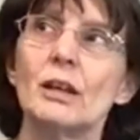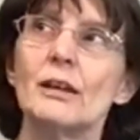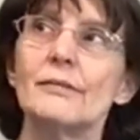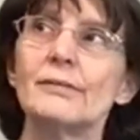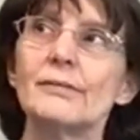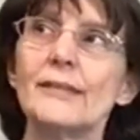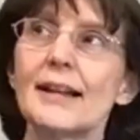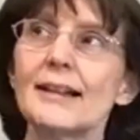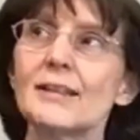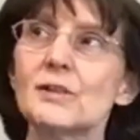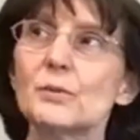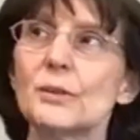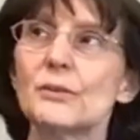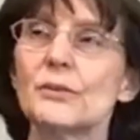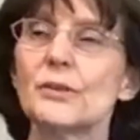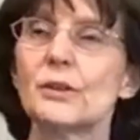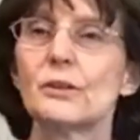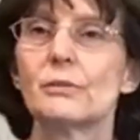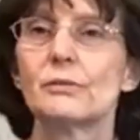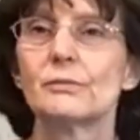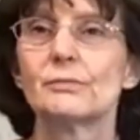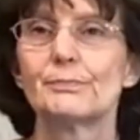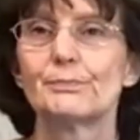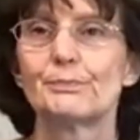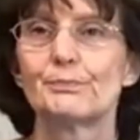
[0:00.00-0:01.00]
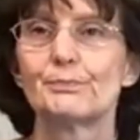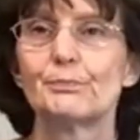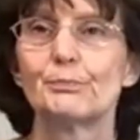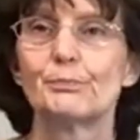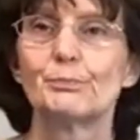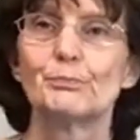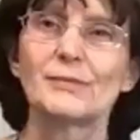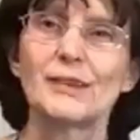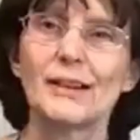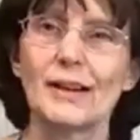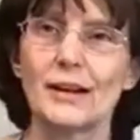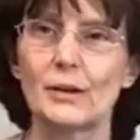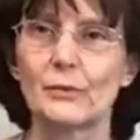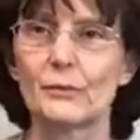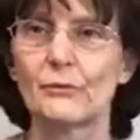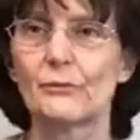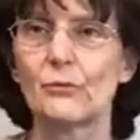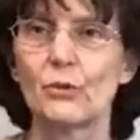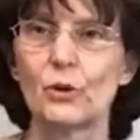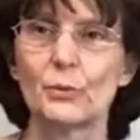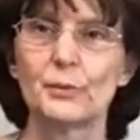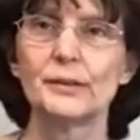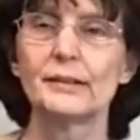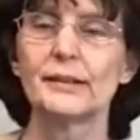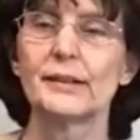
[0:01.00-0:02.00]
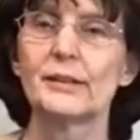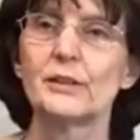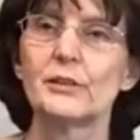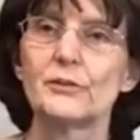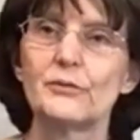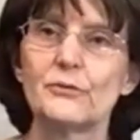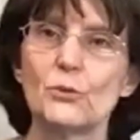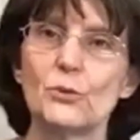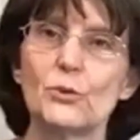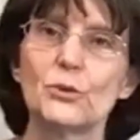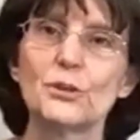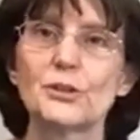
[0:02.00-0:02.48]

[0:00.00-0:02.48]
that's what they're kind of formulated for,